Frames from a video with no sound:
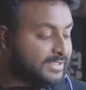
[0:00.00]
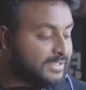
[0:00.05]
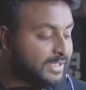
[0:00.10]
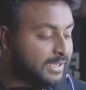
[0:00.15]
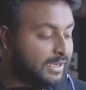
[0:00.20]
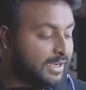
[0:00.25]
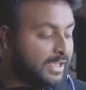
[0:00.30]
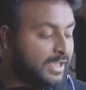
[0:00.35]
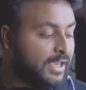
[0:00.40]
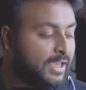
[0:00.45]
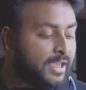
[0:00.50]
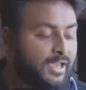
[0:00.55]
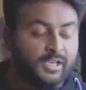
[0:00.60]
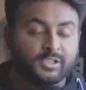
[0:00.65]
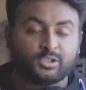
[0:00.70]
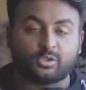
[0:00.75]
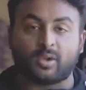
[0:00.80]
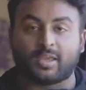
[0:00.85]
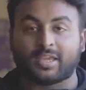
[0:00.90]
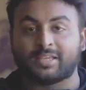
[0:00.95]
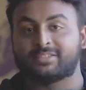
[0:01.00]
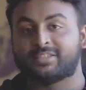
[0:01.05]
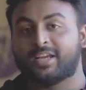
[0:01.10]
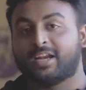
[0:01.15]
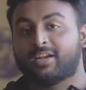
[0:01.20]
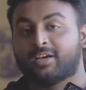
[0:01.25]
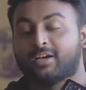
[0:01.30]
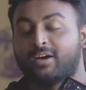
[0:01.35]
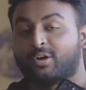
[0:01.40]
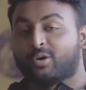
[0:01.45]
recently. So I can
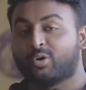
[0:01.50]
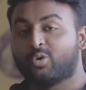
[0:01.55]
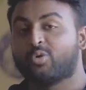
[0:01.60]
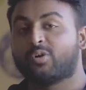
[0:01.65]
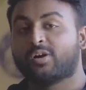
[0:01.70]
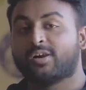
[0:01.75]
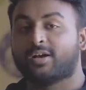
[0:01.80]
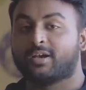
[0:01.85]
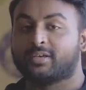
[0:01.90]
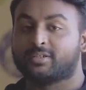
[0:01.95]
set a Google